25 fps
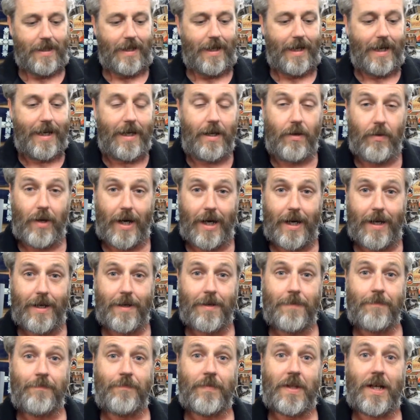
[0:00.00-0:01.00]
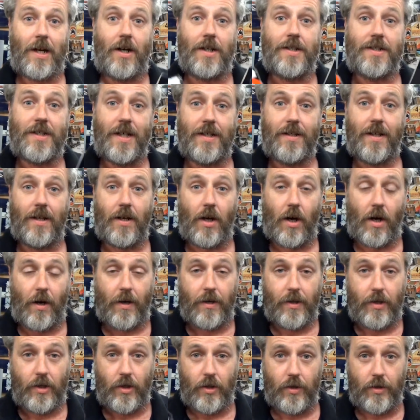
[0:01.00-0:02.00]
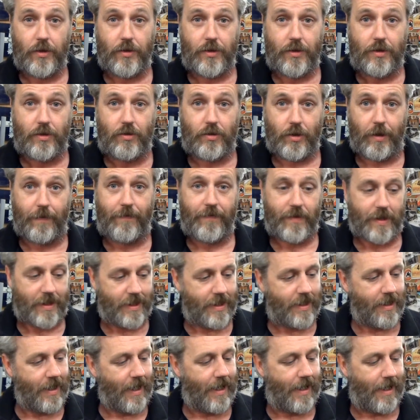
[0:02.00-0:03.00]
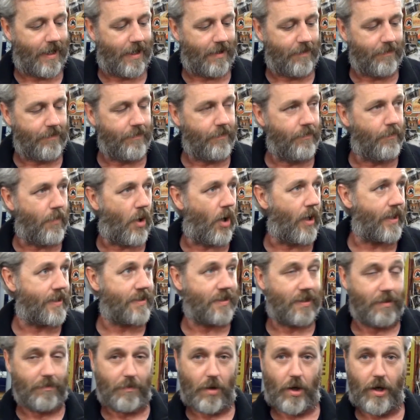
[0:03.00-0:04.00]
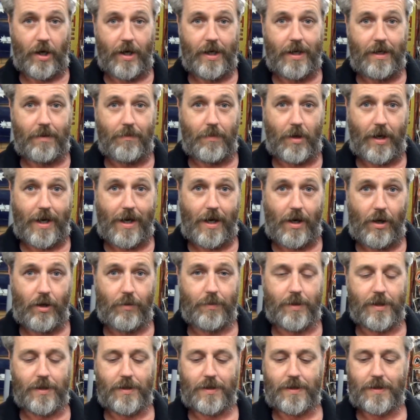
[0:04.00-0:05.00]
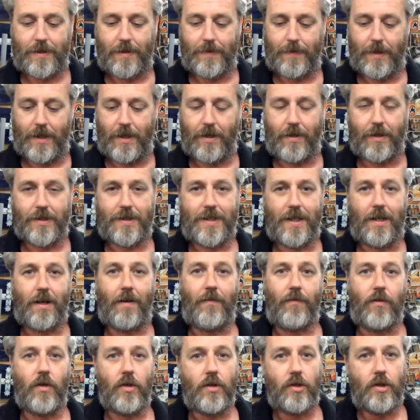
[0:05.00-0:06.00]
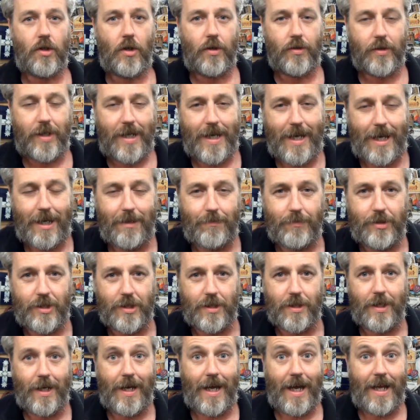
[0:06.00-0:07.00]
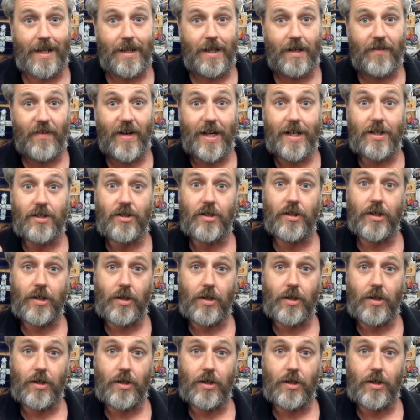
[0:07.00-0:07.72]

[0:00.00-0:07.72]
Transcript: Anyway, I said that I use drift mics in my helmets, and I said I've looked on Camzilla and they've actually